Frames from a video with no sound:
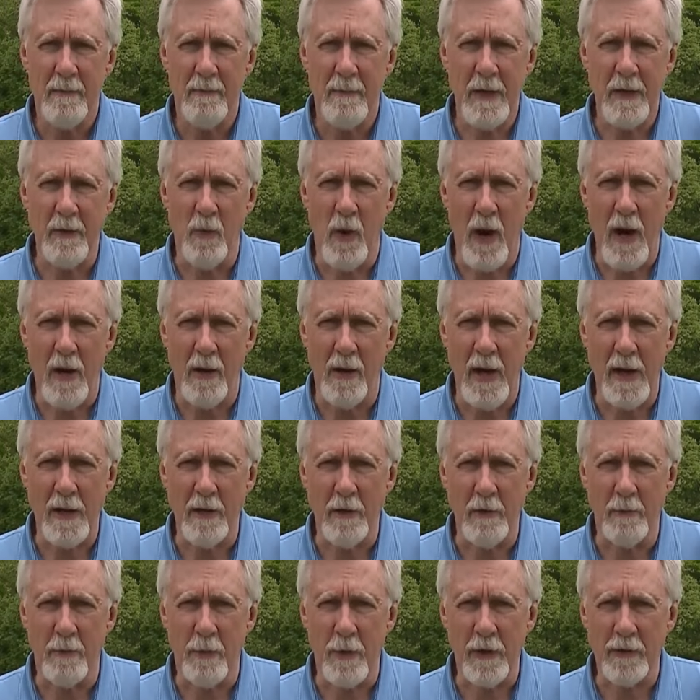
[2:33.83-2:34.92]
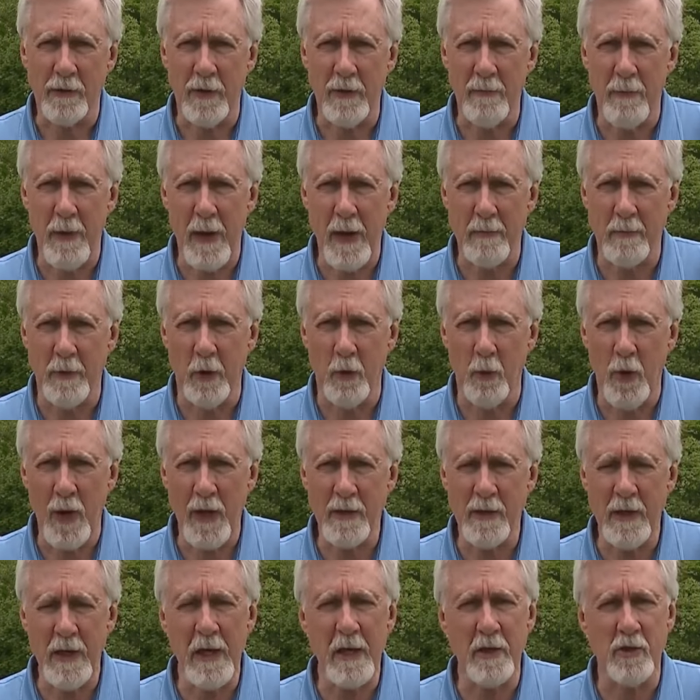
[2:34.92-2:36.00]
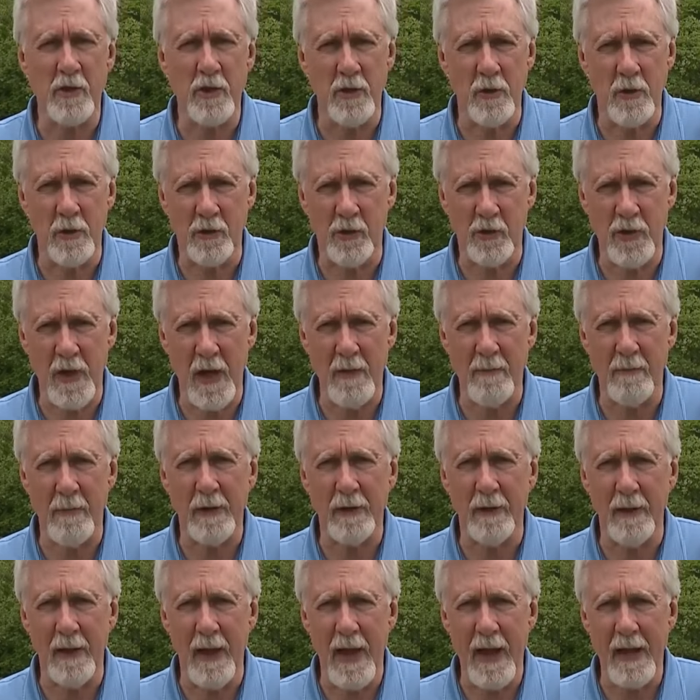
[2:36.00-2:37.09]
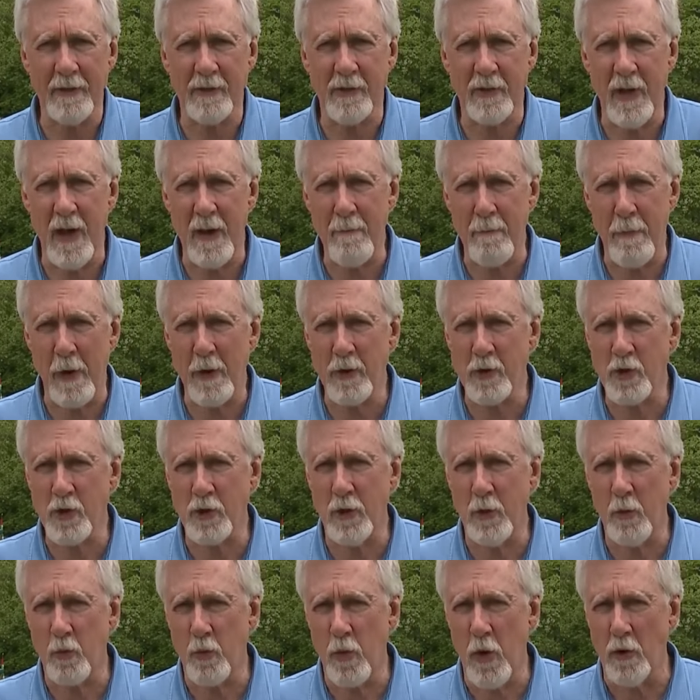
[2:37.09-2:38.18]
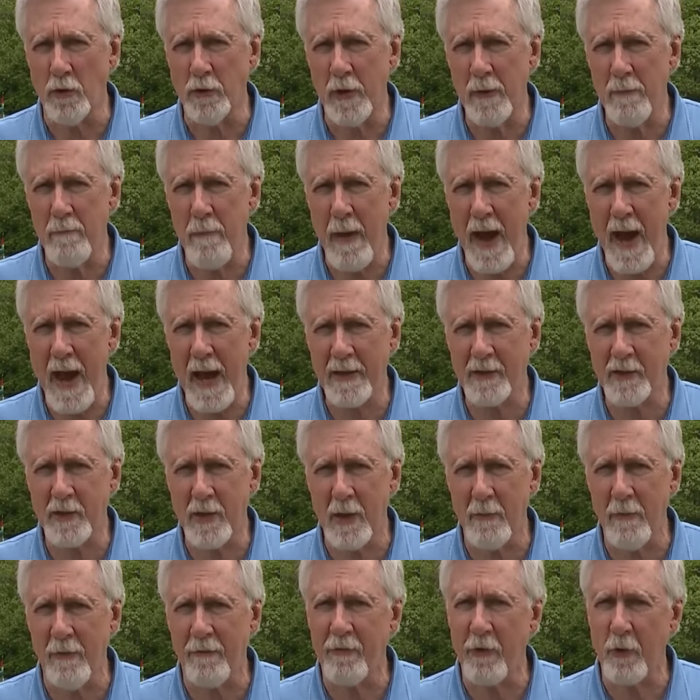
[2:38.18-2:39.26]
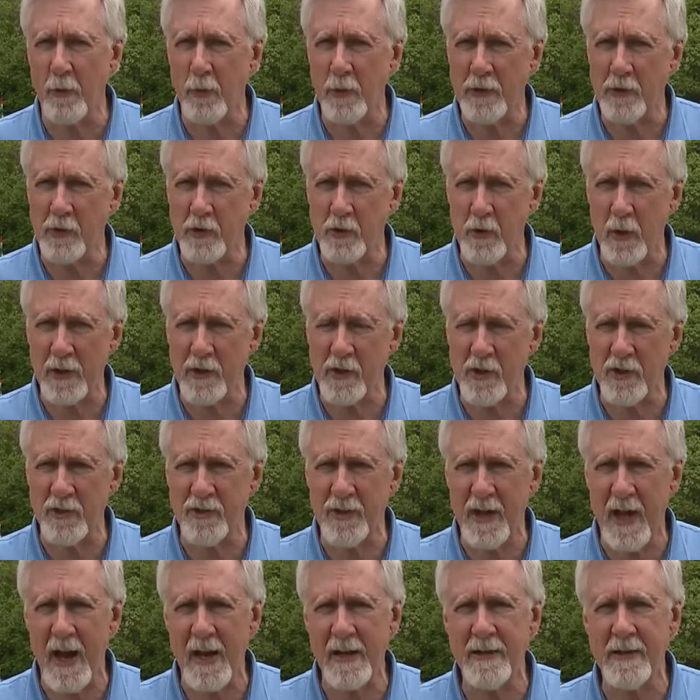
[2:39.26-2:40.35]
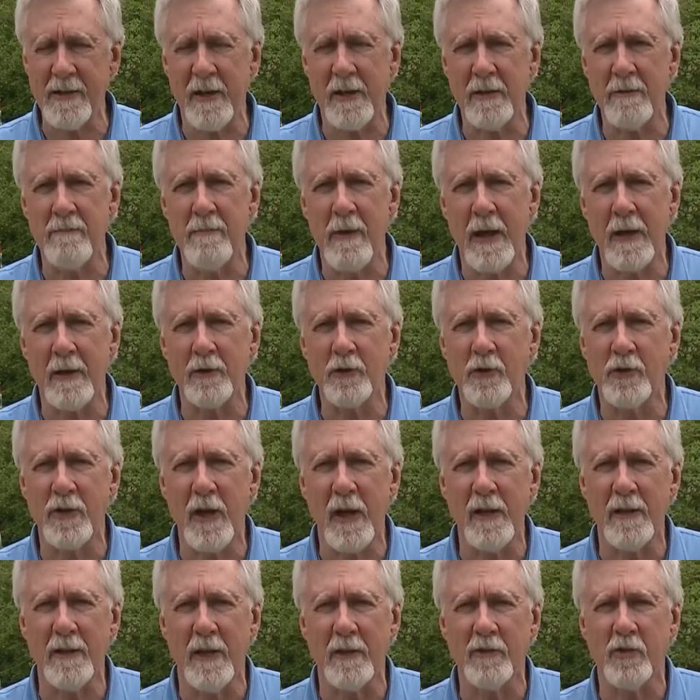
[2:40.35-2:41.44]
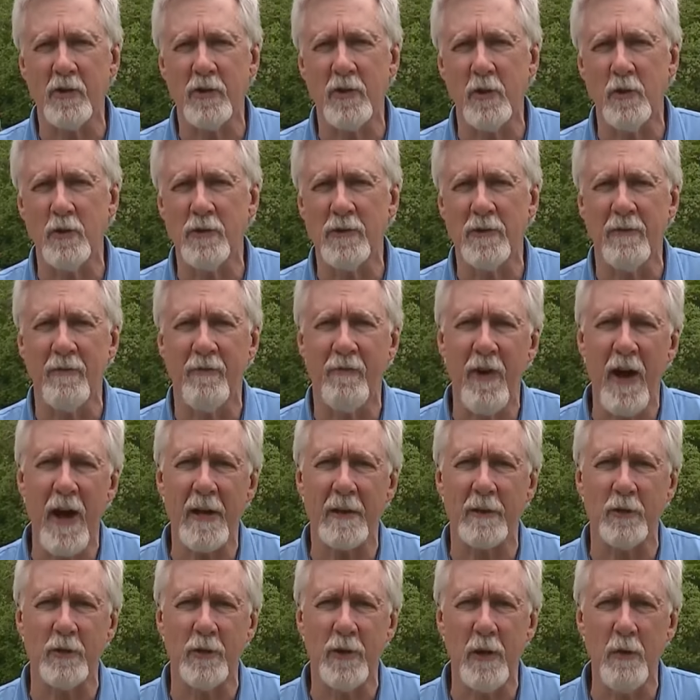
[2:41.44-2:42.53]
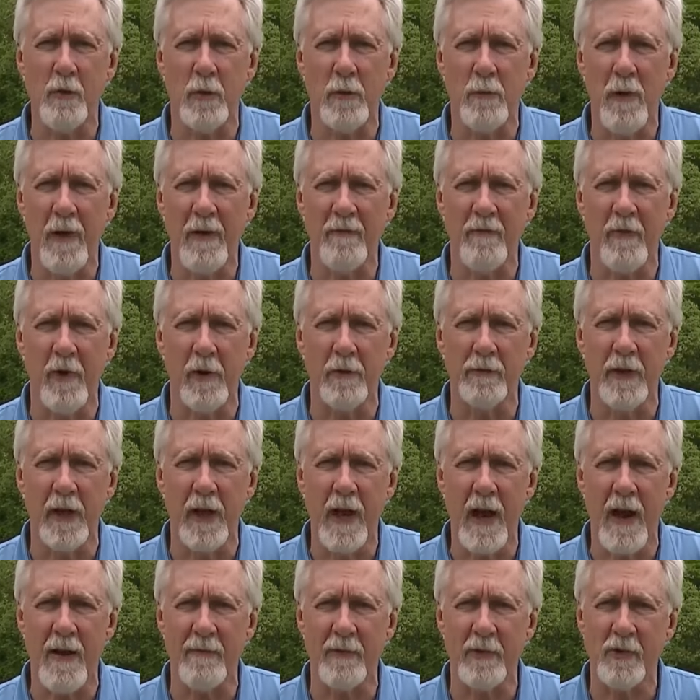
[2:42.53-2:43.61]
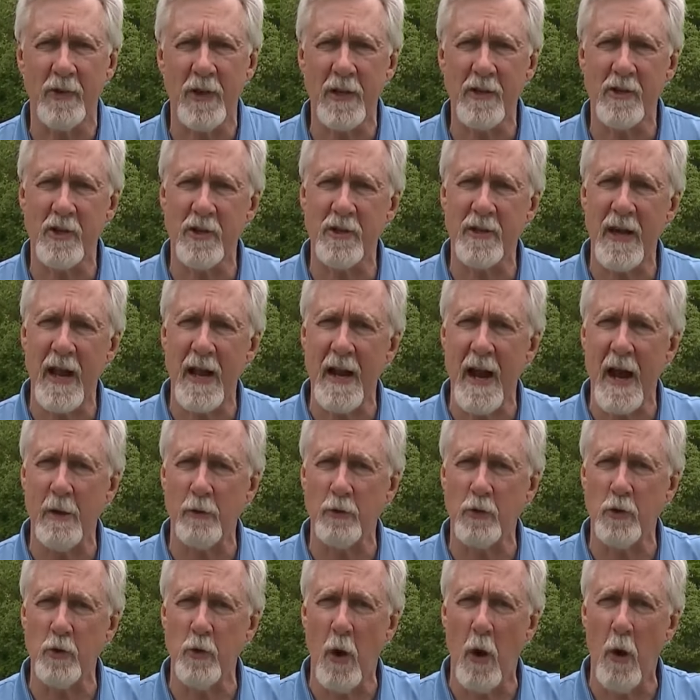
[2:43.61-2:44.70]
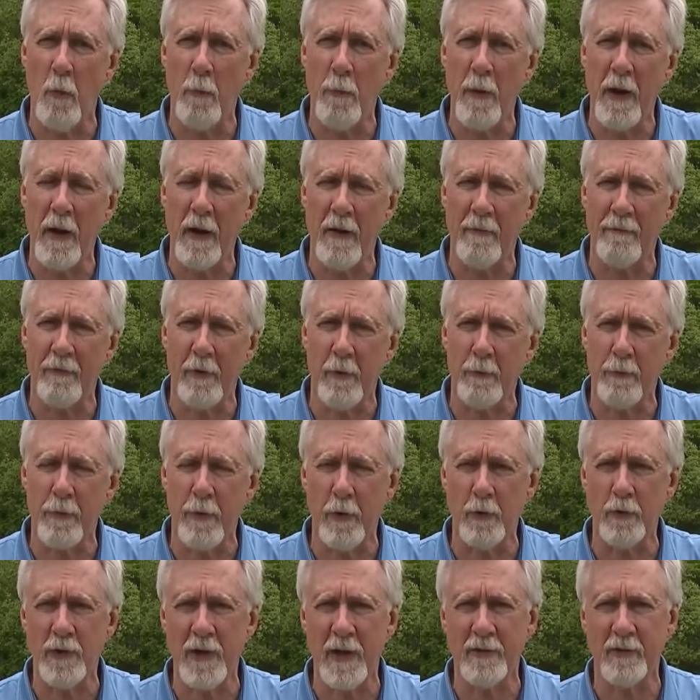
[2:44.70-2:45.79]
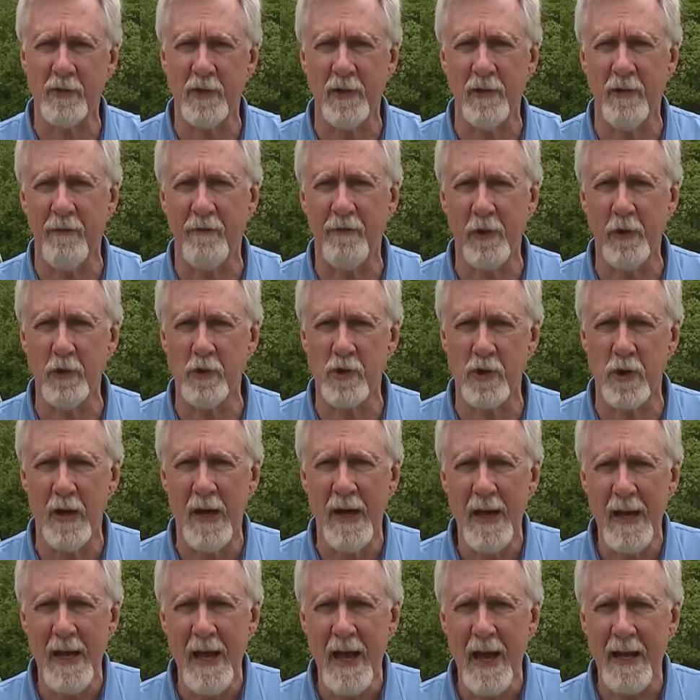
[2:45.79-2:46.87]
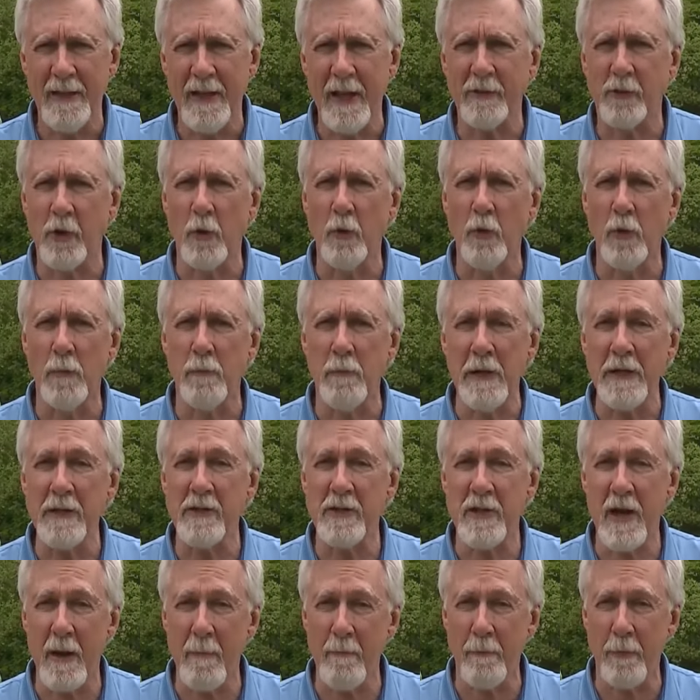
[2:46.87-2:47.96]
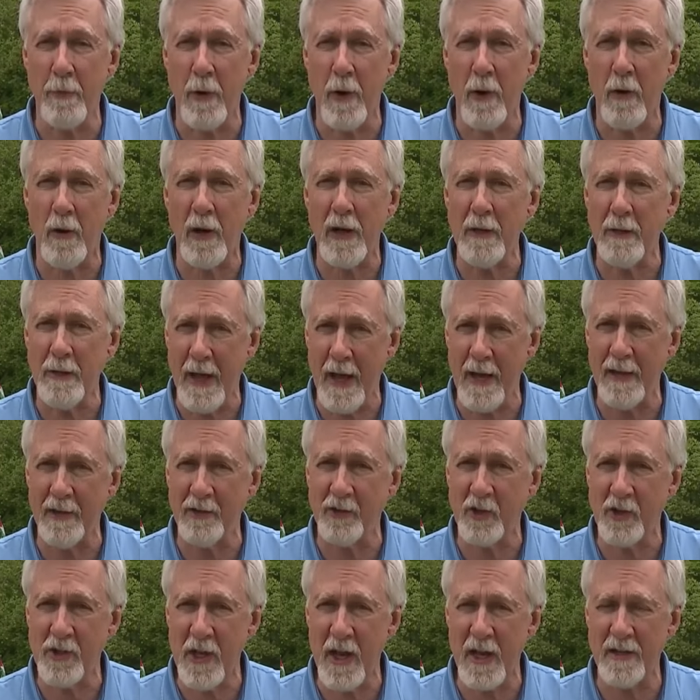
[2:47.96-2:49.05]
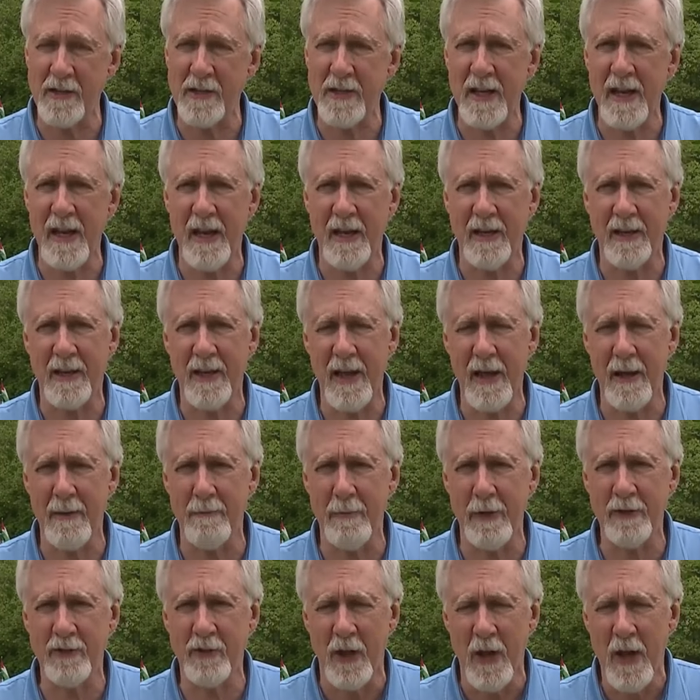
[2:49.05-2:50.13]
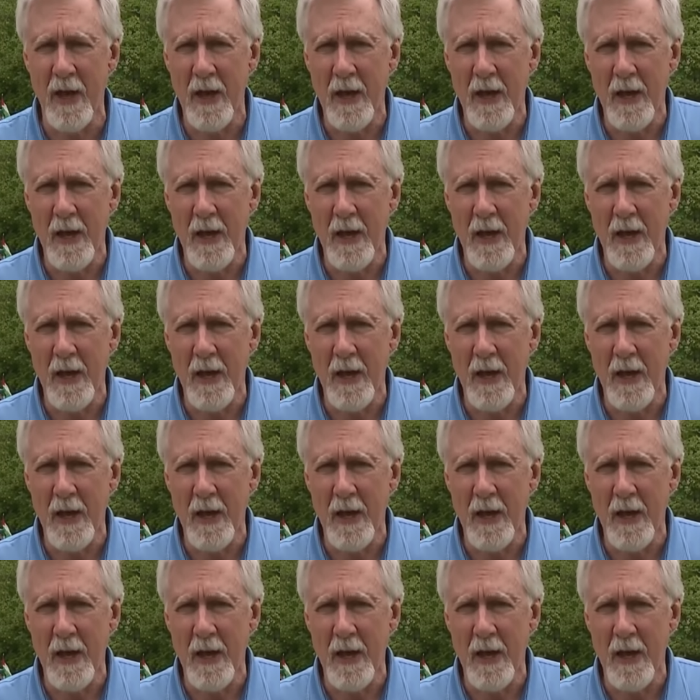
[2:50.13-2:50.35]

Meanwhile, IU President Pamela Whitten issued a statement last night, partially rolling back some of her restrictions on Dunn Meadow, saying that students and faculty would be involved in conversations on how to open it up for protest in the future, and that there would be temporary, that is, tent encampments.